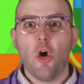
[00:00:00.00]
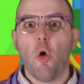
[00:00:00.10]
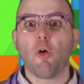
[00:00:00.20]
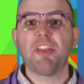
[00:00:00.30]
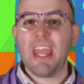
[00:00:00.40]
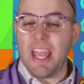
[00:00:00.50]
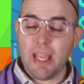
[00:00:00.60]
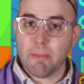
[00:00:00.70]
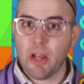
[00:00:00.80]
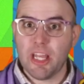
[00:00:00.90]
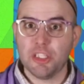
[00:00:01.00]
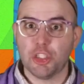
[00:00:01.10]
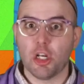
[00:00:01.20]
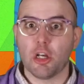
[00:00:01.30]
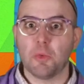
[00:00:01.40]
or the hammerhead
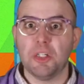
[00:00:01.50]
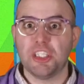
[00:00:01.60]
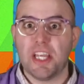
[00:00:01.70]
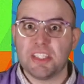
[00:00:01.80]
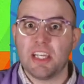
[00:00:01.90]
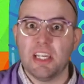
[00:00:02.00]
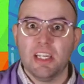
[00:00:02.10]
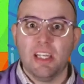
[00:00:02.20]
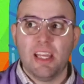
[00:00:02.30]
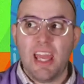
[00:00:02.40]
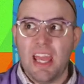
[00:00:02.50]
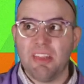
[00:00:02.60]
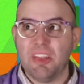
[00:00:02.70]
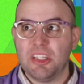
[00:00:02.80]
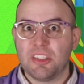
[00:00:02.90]
shark, which has a
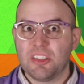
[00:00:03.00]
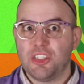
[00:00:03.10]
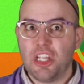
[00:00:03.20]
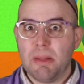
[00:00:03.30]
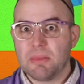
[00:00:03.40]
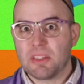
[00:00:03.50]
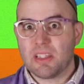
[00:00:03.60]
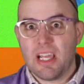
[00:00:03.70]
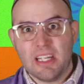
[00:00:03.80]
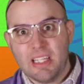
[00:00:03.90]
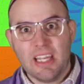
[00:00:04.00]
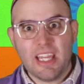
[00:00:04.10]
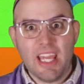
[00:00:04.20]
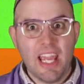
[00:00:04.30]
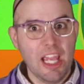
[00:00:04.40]
head that's shaped kind of like
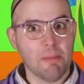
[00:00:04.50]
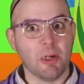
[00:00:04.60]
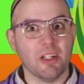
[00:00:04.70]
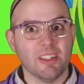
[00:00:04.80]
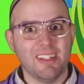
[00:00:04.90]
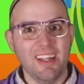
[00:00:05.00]
a hammer.